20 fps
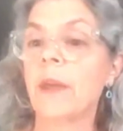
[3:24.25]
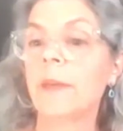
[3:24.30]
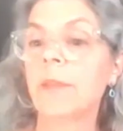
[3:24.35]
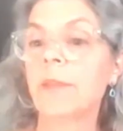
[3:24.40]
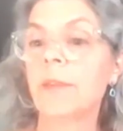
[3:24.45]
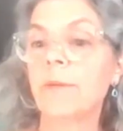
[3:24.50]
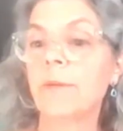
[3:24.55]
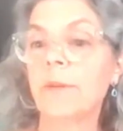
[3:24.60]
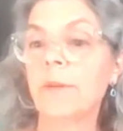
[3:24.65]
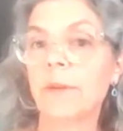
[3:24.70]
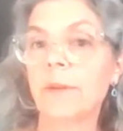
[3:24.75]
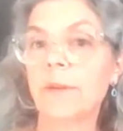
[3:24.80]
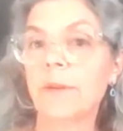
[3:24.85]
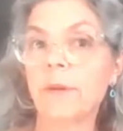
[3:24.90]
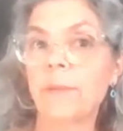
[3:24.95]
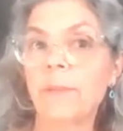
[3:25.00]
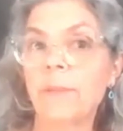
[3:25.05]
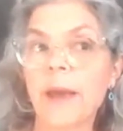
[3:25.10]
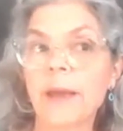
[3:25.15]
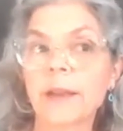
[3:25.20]
the
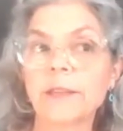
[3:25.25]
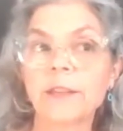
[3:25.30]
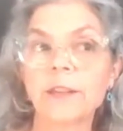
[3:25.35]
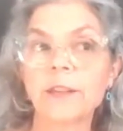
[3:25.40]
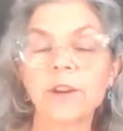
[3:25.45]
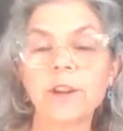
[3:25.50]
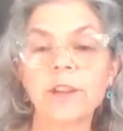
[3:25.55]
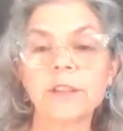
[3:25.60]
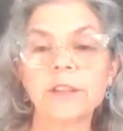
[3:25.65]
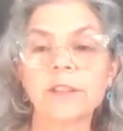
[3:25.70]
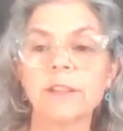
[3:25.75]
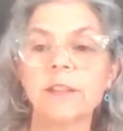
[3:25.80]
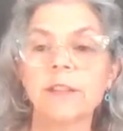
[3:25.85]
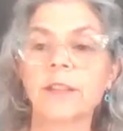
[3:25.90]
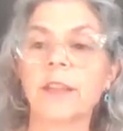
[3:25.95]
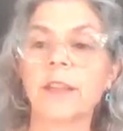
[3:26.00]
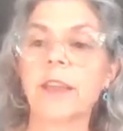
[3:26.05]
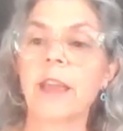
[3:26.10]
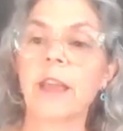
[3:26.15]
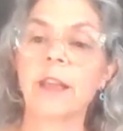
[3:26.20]
bacterias to the
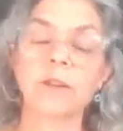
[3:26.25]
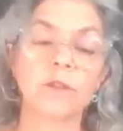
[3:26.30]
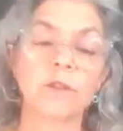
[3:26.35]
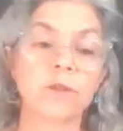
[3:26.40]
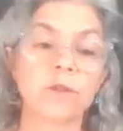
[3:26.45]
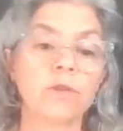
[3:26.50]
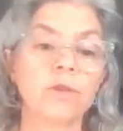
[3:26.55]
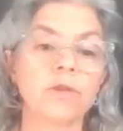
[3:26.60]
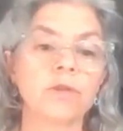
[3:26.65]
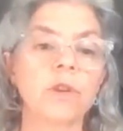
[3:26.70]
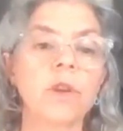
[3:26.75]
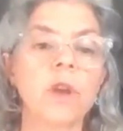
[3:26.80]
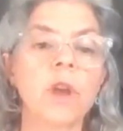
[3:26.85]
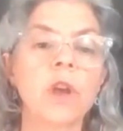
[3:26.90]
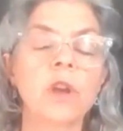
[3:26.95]
cancers.